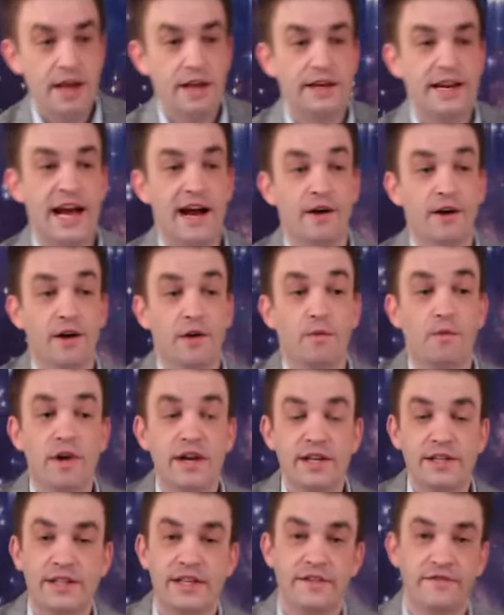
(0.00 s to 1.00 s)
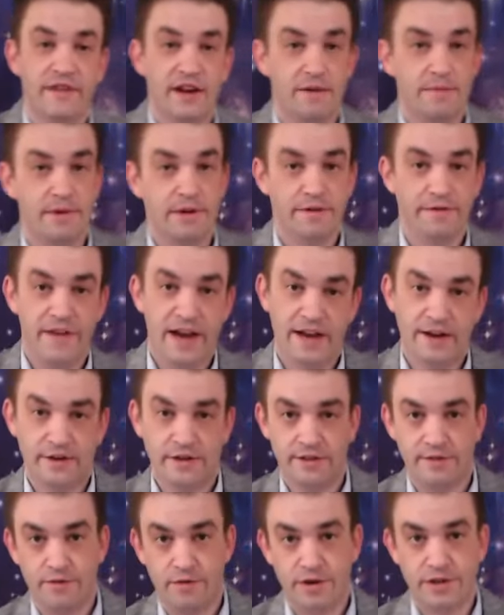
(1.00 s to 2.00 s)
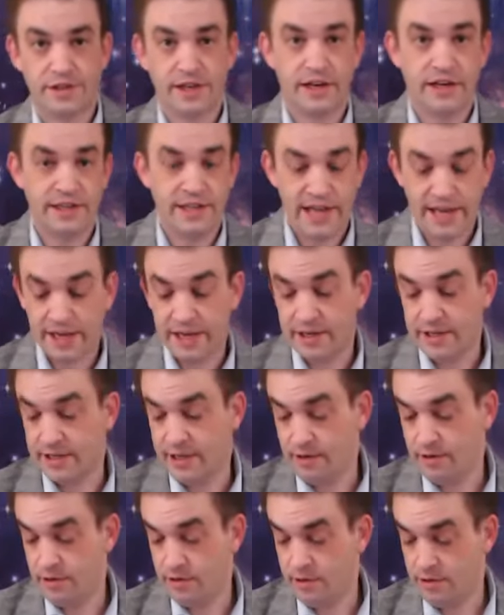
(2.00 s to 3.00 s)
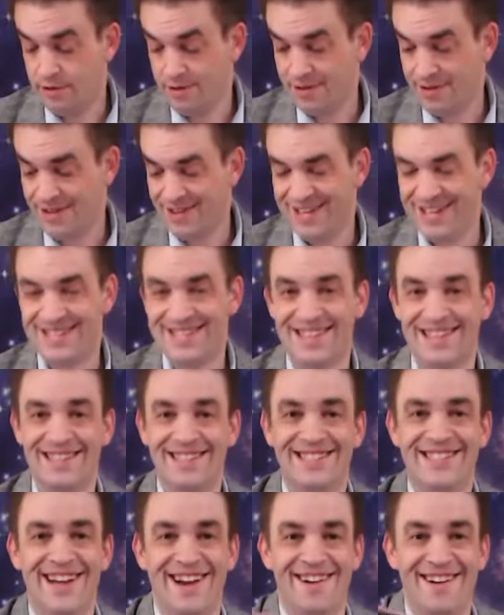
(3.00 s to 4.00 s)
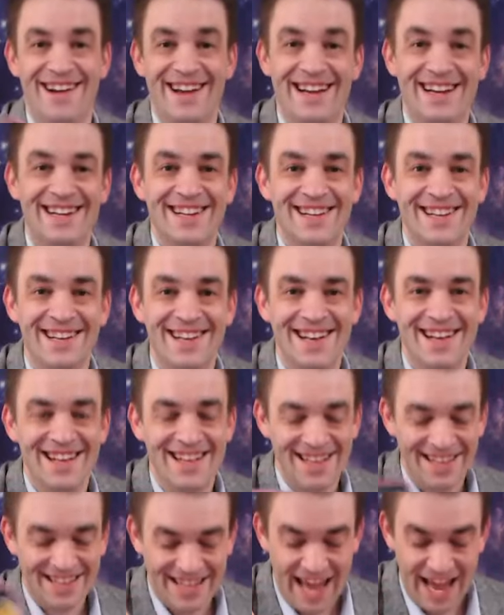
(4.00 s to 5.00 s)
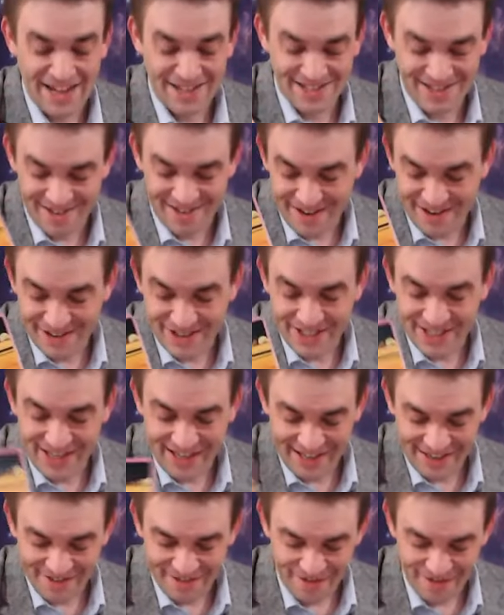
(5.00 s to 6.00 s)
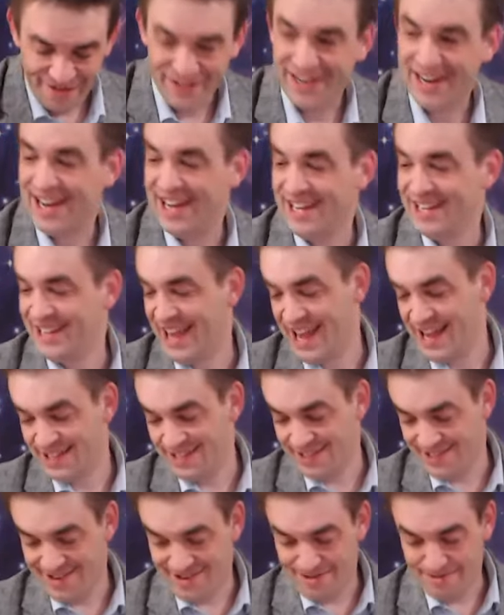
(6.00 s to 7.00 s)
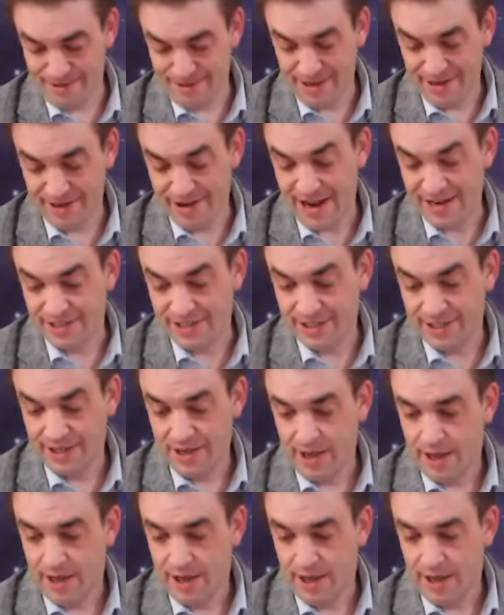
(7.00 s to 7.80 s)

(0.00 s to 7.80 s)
Now, what is the environmental factors of where it's going to take you to? It's the Chariot, Cancer energy. Foot on the gas, no, I'm going to crash.